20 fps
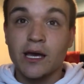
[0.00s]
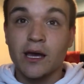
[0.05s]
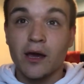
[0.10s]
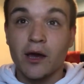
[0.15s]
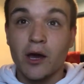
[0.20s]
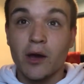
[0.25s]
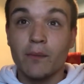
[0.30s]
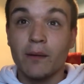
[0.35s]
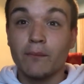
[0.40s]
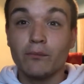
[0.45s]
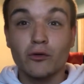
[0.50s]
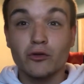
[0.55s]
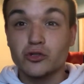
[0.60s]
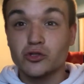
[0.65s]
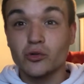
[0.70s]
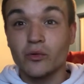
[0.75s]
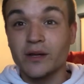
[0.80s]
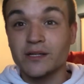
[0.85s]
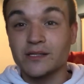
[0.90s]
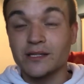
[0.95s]
I'm not
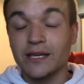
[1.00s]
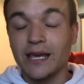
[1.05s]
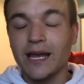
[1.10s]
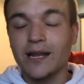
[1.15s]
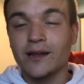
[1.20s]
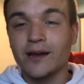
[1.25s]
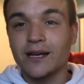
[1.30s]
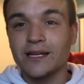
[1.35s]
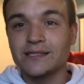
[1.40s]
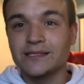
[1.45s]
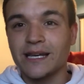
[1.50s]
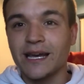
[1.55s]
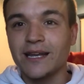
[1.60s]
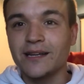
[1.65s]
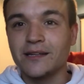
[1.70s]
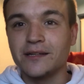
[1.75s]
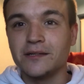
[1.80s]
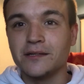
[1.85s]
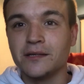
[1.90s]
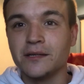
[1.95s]
sure as of yet, like I
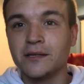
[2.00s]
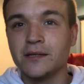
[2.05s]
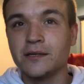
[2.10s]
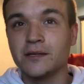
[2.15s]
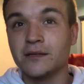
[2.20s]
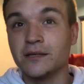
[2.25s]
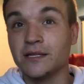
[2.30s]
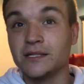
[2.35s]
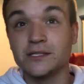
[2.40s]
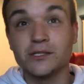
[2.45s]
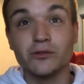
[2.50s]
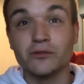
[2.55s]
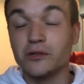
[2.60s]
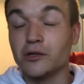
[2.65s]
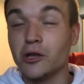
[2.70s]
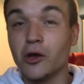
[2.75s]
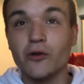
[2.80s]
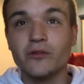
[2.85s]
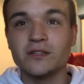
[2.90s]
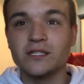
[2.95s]
said, and it's still
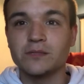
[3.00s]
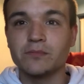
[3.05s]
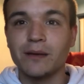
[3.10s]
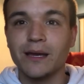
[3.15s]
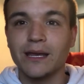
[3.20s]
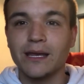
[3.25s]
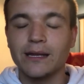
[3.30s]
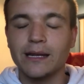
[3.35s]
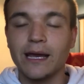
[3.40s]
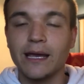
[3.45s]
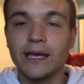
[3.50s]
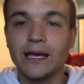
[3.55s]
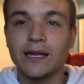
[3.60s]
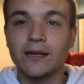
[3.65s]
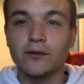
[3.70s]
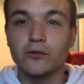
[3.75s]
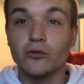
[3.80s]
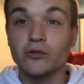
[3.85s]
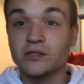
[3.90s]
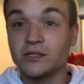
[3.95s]
loads of
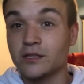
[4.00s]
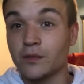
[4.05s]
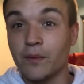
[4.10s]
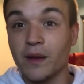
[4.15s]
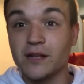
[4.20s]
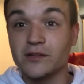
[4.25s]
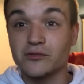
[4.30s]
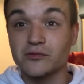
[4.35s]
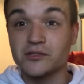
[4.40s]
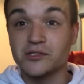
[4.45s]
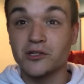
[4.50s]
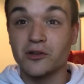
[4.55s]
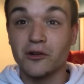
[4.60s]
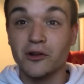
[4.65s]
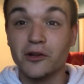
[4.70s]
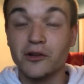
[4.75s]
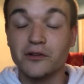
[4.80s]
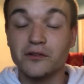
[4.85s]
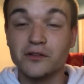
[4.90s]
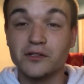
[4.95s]
speculating. Of course, it depends on
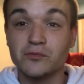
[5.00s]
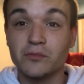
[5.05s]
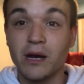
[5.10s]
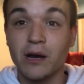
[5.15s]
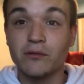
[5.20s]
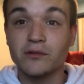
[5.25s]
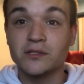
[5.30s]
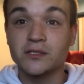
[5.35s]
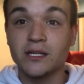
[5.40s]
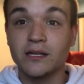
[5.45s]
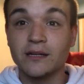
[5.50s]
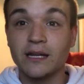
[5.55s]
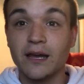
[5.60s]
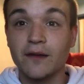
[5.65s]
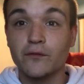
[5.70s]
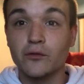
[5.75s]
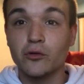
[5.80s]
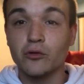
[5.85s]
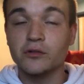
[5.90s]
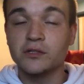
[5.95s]
Sunderland as well on Sunday,
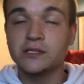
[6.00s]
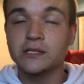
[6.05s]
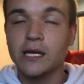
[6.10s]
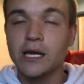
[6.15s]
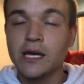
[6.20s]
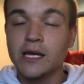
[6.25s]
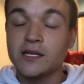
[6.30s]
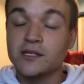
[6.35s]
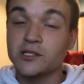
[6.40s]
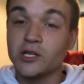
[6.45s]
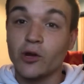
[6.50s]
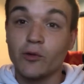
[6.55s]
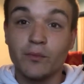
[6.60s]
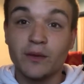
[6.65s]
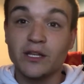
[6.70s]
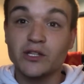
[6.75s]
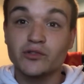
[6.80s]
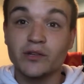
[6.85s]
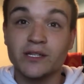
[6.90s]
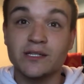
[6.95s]
of course. So it'll
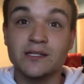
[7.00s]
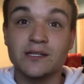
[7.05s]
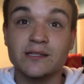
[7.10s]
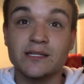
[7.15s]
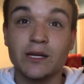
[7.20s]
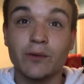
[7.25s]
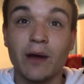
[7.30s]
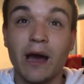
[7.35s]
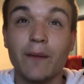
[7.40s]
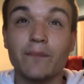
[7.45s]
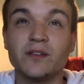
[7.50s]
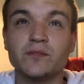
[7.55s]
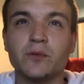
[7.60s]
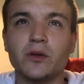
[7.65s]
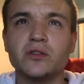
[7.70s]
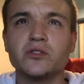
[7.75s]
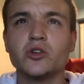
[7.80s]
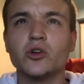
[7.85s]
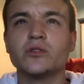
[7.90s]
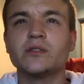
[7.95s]
be interesting to see what happens.
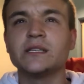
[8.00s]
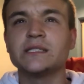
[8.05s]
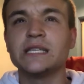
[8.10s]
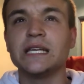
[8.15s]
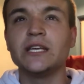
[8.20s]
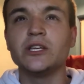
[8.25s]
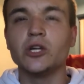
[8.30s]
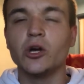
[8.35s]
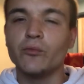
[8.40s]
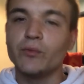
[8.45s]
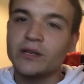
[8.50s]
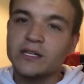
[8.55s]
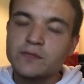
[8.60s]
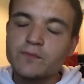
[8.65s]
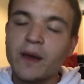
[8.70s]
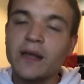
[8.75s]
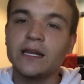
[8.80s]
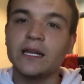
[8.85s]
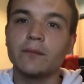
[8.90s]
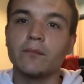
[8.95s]
But it's good to see, you know, we're
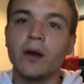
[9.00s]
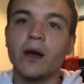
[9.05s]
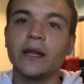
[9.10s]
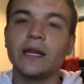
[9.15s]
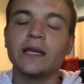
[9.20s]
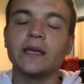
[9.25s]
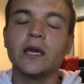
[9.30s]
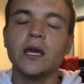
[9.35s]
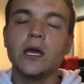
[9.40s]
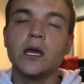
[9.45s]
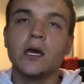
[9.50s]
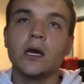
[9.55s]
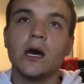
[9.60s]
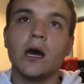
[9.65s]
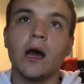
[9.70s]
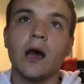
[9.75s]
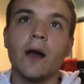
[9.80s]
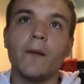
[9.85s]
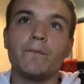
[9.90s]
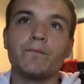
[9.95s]
spending money
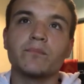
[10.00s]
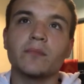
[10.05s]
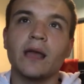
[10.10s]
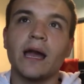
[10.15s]
and